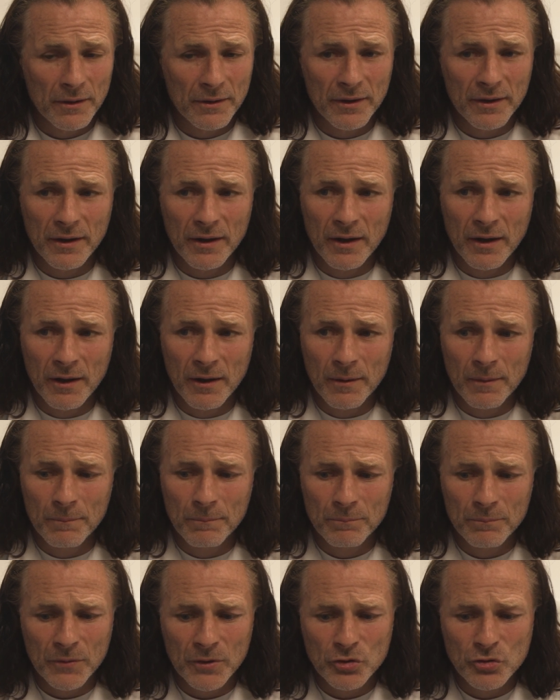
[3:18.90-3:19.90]
I think
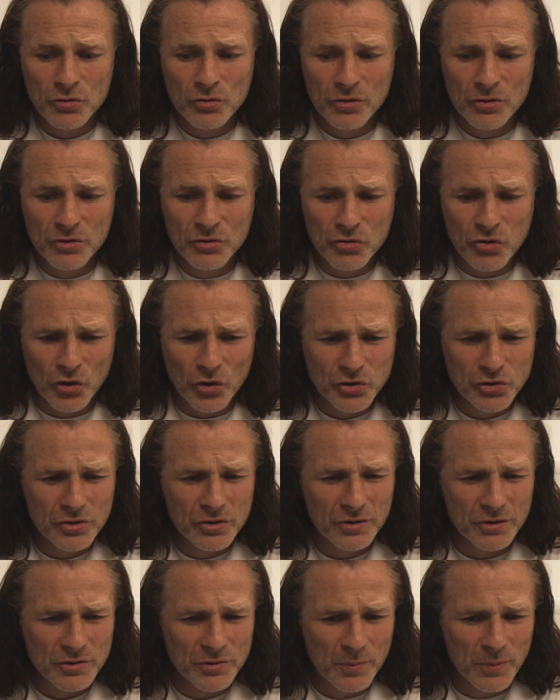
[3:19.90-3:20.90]

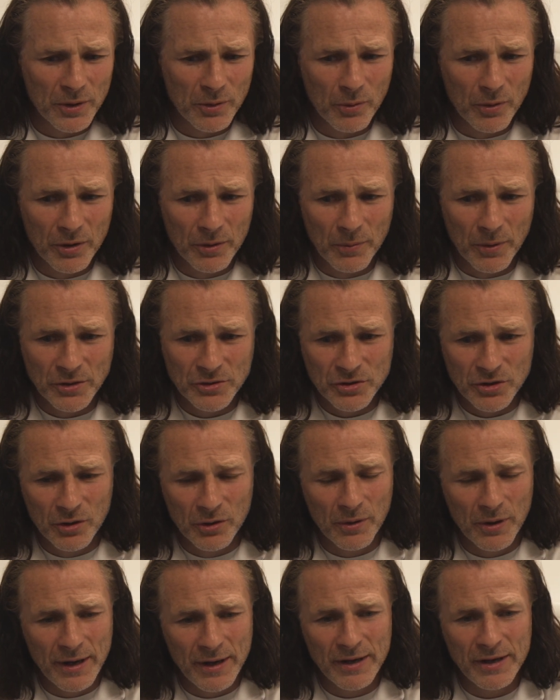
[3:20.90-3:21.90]
trust is a big word, Mons,
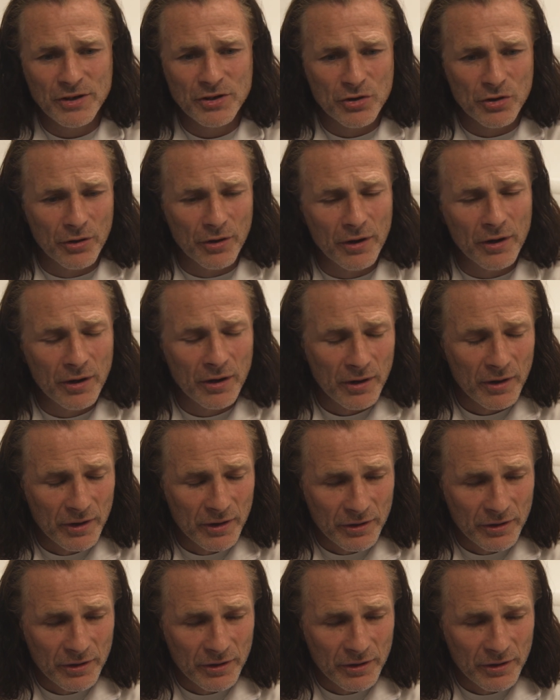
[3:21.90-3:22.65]
in each other.